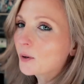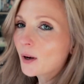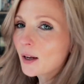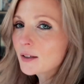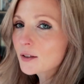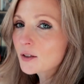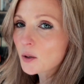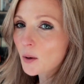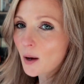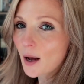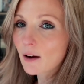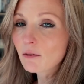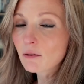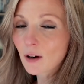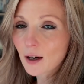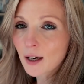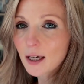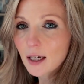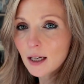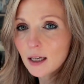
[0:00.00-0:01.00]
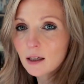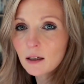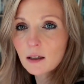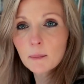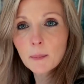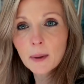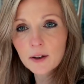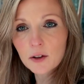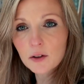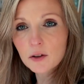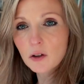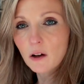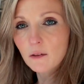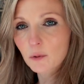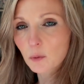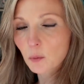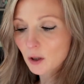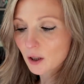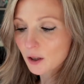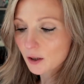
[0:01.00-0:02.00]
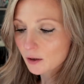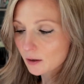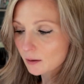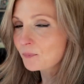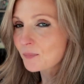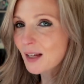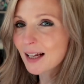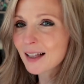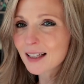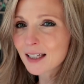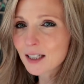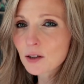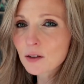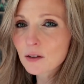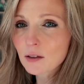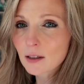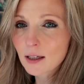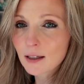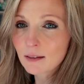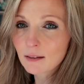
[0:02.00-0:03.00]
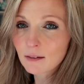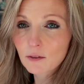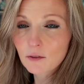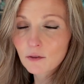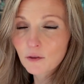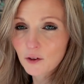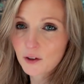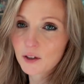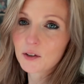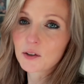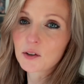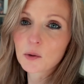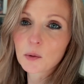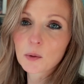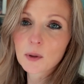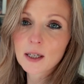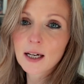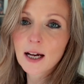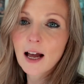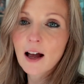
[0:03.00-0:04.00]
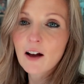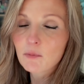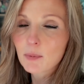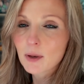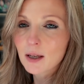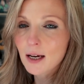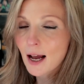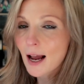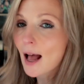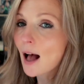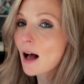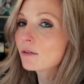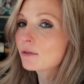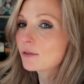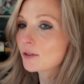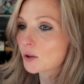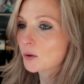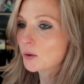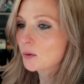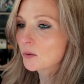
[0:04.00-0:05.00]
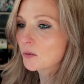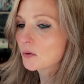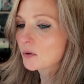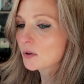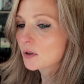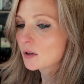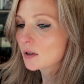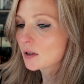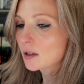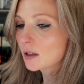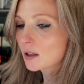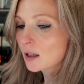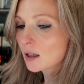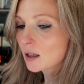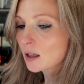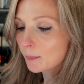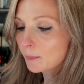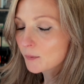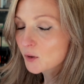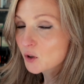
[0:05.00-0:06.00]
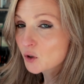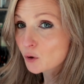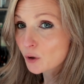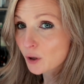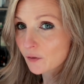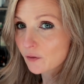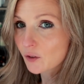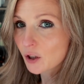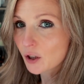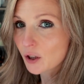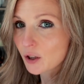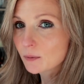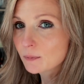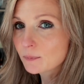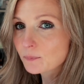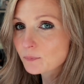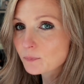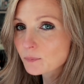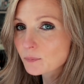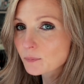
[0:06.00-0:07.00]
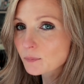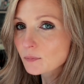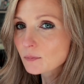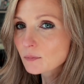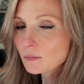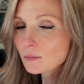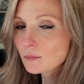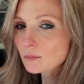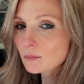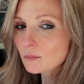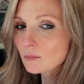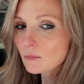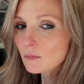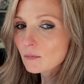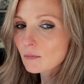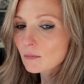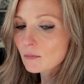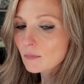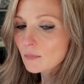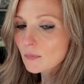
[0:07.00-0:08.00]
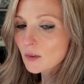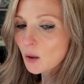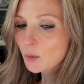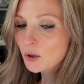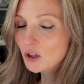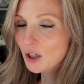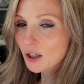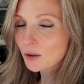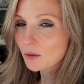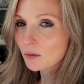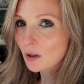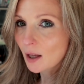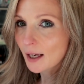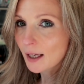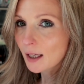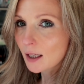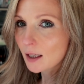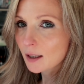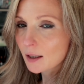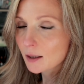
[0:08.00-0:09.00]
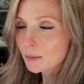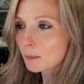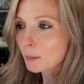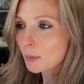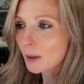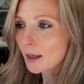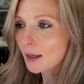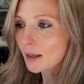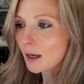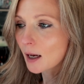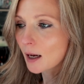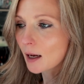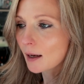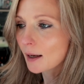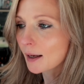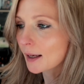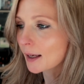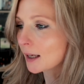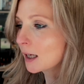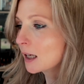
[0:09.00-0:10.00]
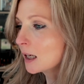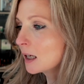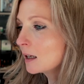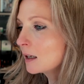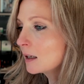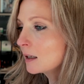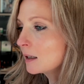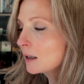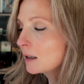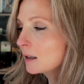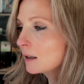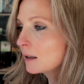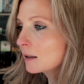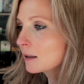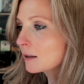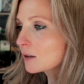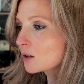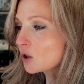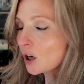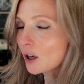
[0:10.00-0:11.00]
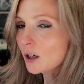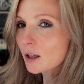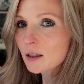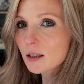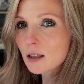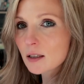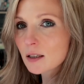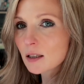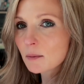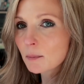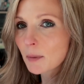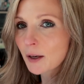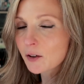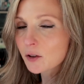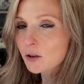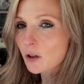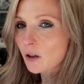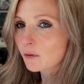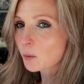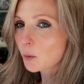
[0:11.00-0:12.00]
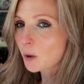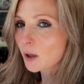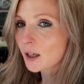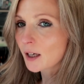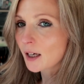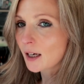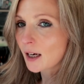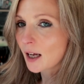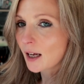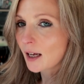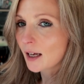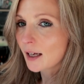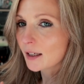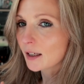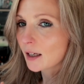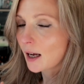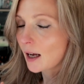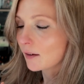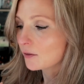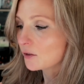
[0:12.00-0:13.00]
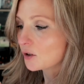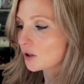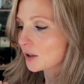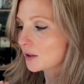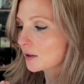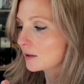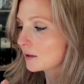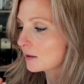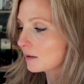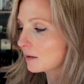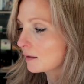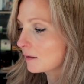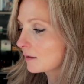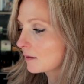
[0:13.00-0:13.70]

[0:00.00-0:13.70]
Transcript: and so I write in Microsoft Word, at least for the story I have used Scrivener, which I do like, but I started this in Microsoft Word and I have just